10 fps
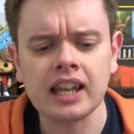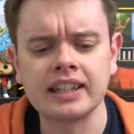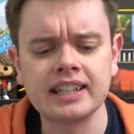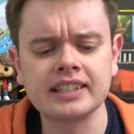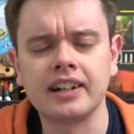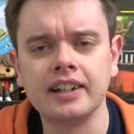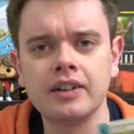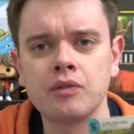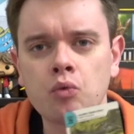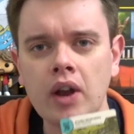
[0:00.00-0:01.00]
and this kind
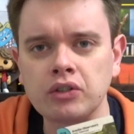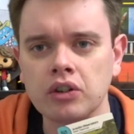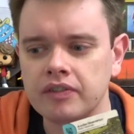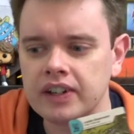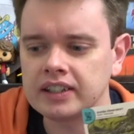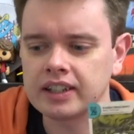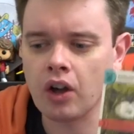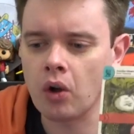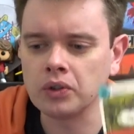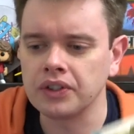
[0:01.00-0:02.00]
of retro feel that
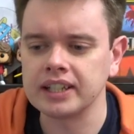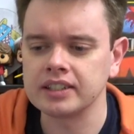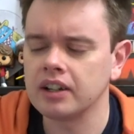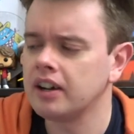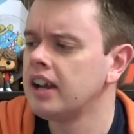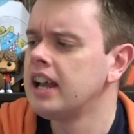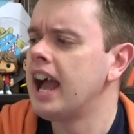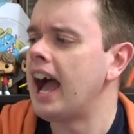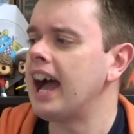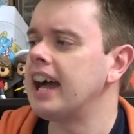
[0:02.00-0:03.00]
the whole thing's got.
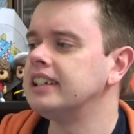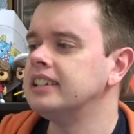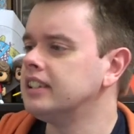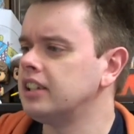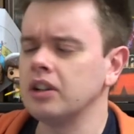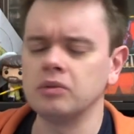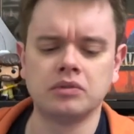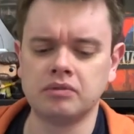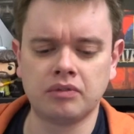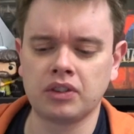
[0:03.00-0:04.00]
And you know,
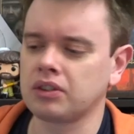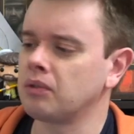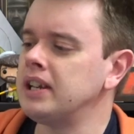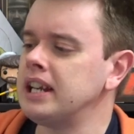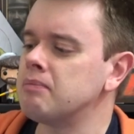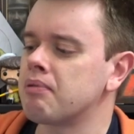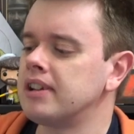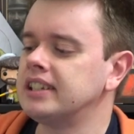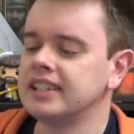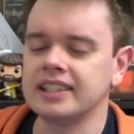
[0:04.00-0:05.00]
3D
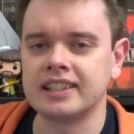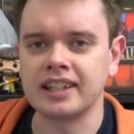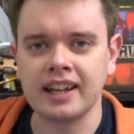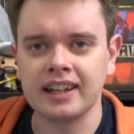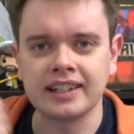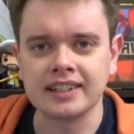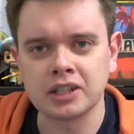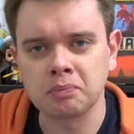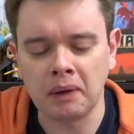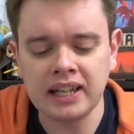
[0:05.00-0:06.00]
printed uh,
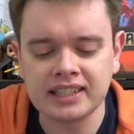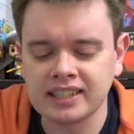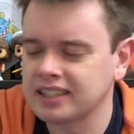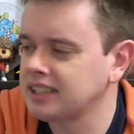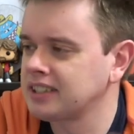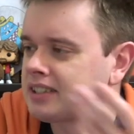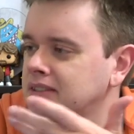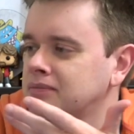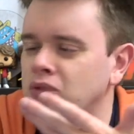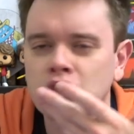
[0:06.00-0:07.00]

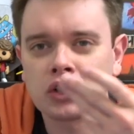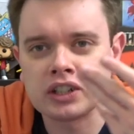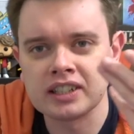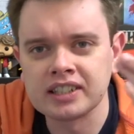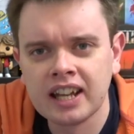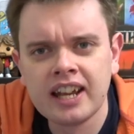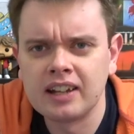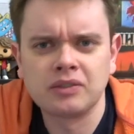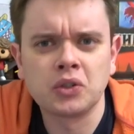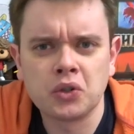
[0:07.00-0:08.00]
space shuttles
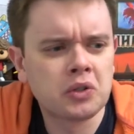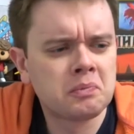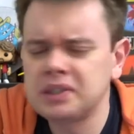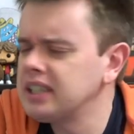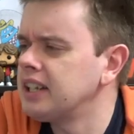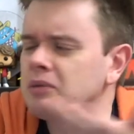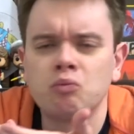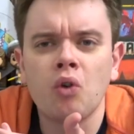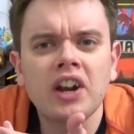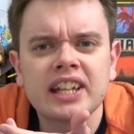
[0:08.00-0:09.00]
I'm sure I've seen them.
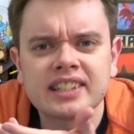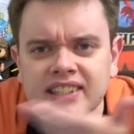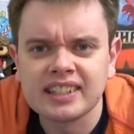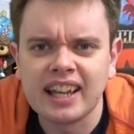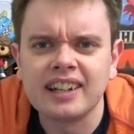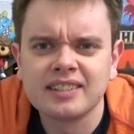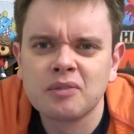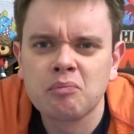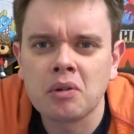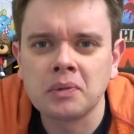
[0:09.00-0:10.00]
Rockets? Yeah,
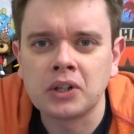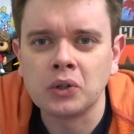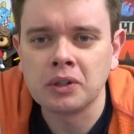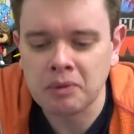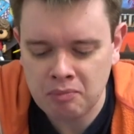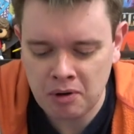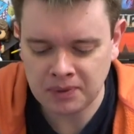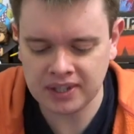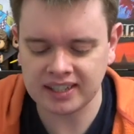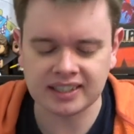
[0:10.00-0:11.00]
probably call them the
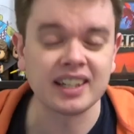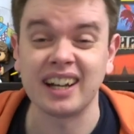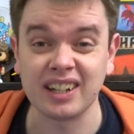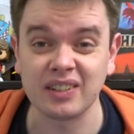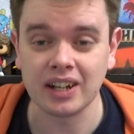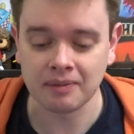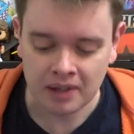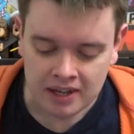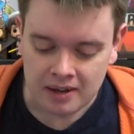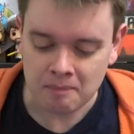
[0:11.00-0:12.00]
proper things. I don't know.
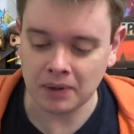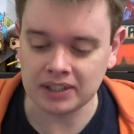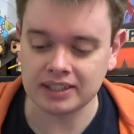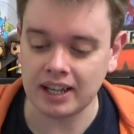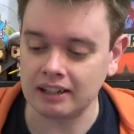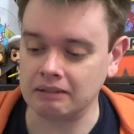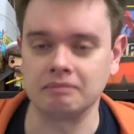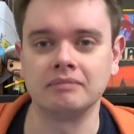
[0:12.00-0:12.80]
But uh,